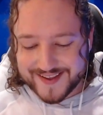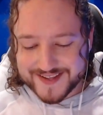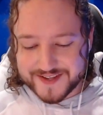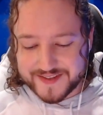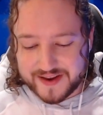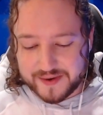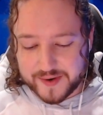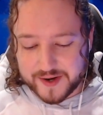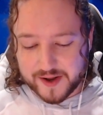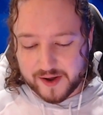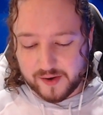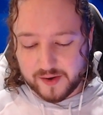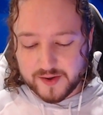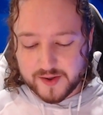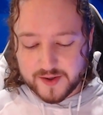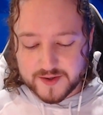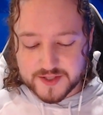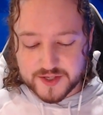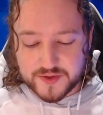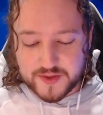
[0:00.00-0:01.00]
So there we go.
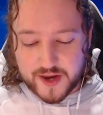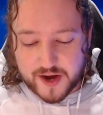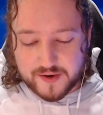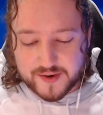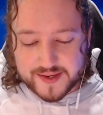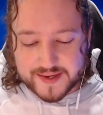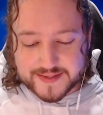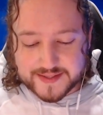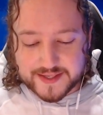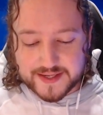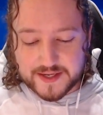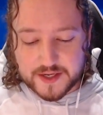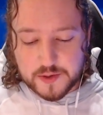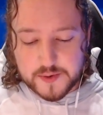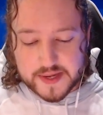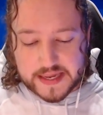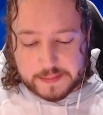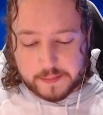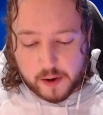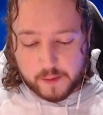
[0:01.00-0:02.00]
So there is the
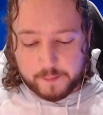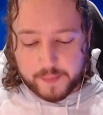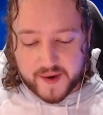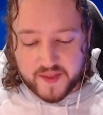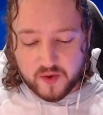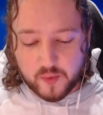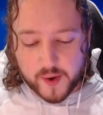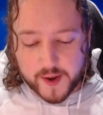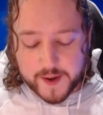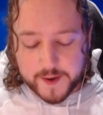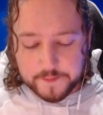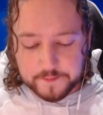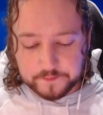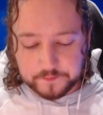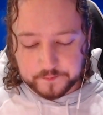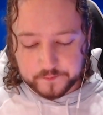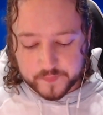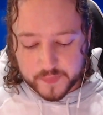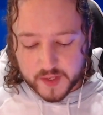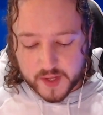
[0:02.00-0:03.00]
new emote. By the way,
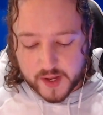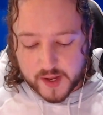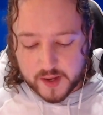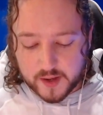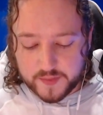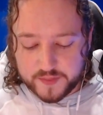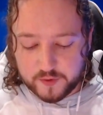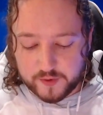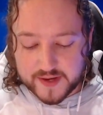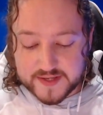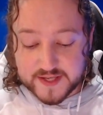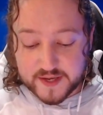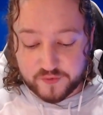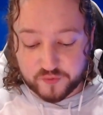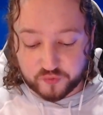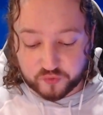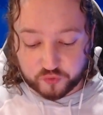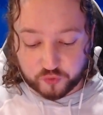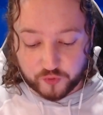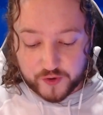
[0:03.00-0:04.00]
uh, there is a
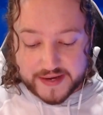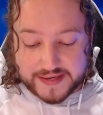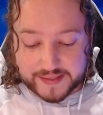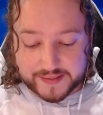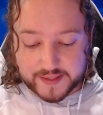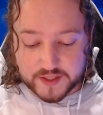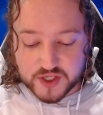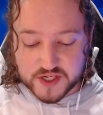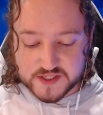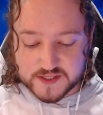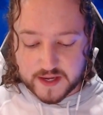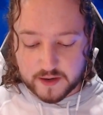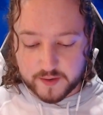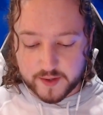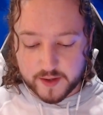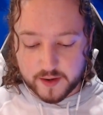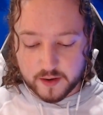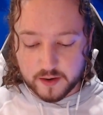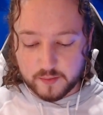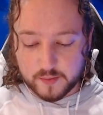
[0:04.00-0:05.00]
free landing chest down
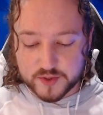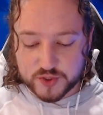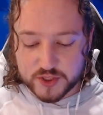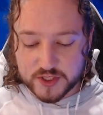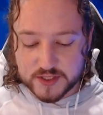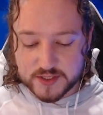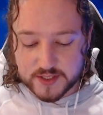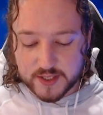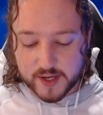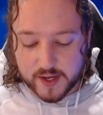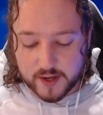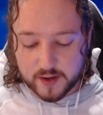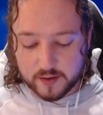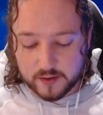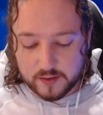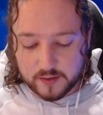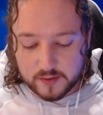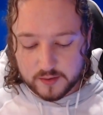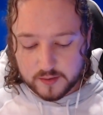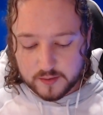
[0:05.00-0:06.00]
here, which is uh,
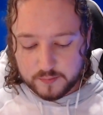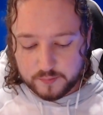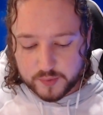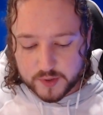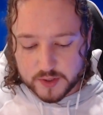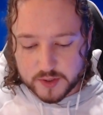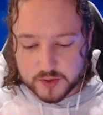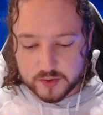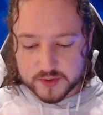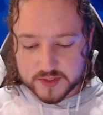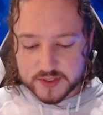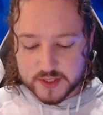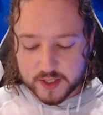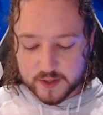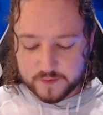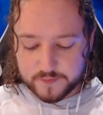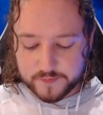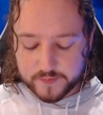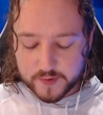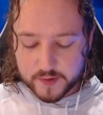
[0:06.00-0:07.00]
pretty cool
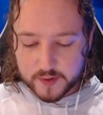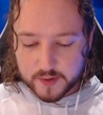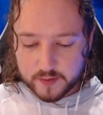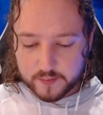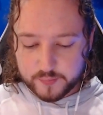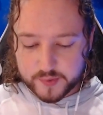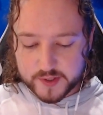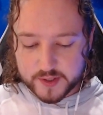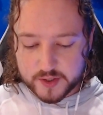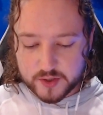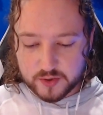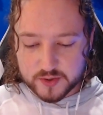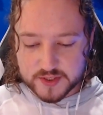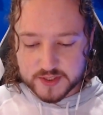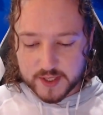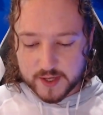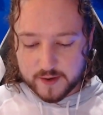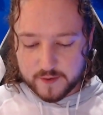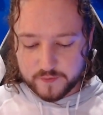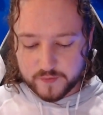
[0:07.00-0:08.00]
stuff. Pretty cool
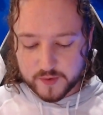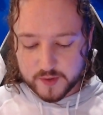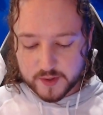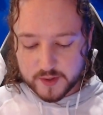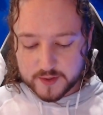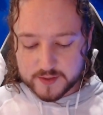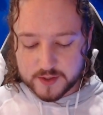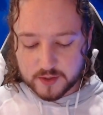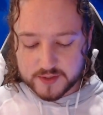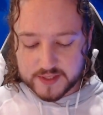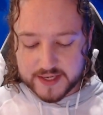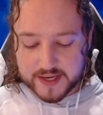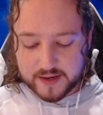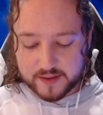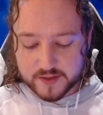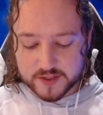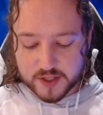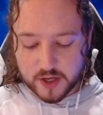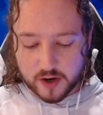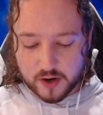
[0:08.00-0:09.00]
stuff. Don't need any
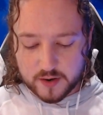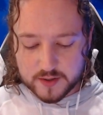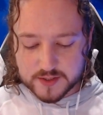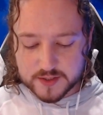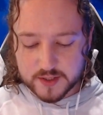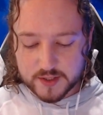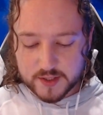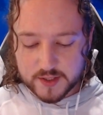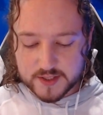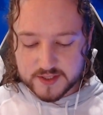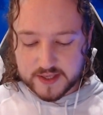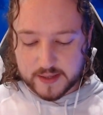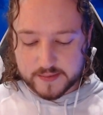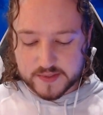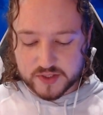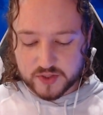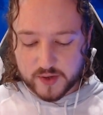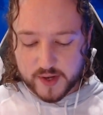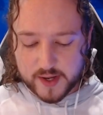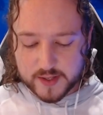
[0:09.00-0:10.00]
of those cards. Skip
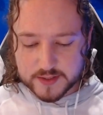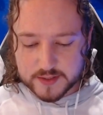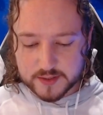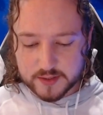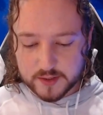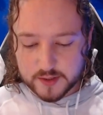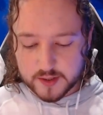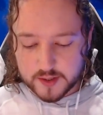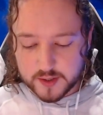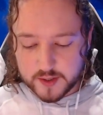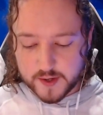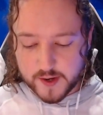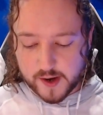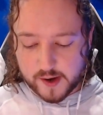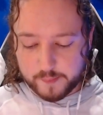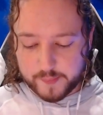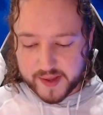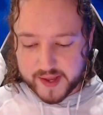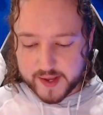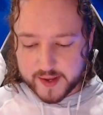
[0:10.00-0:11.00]
strikes.
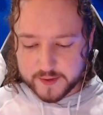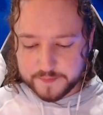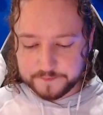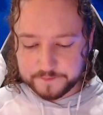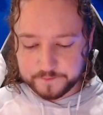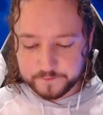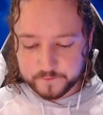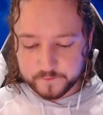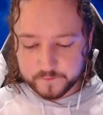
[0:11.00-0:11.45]
Not bad.